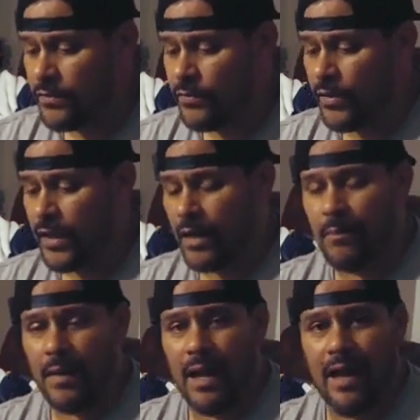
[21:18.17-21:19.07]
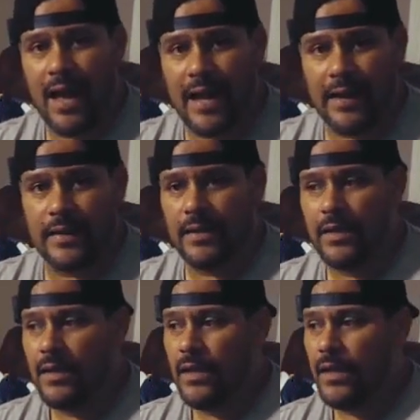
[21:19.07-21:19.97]
If we get them, I'll add it.
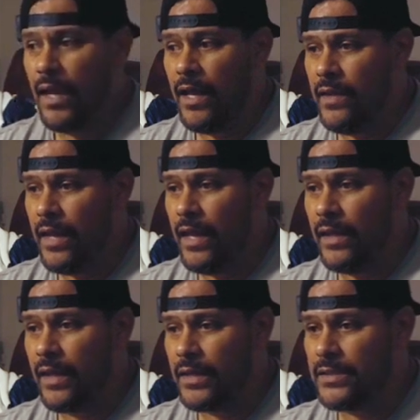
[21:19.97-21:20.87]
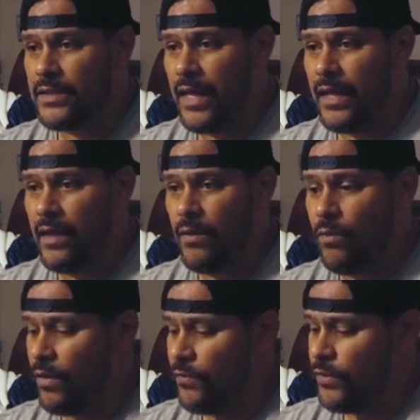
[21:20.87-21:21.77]
And then, like I said, in
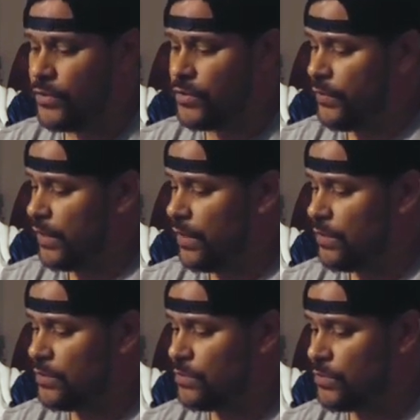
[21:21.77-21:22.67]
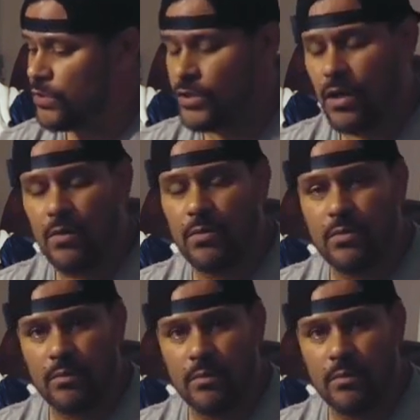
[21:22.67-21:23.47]
one of the future videos, we'll show,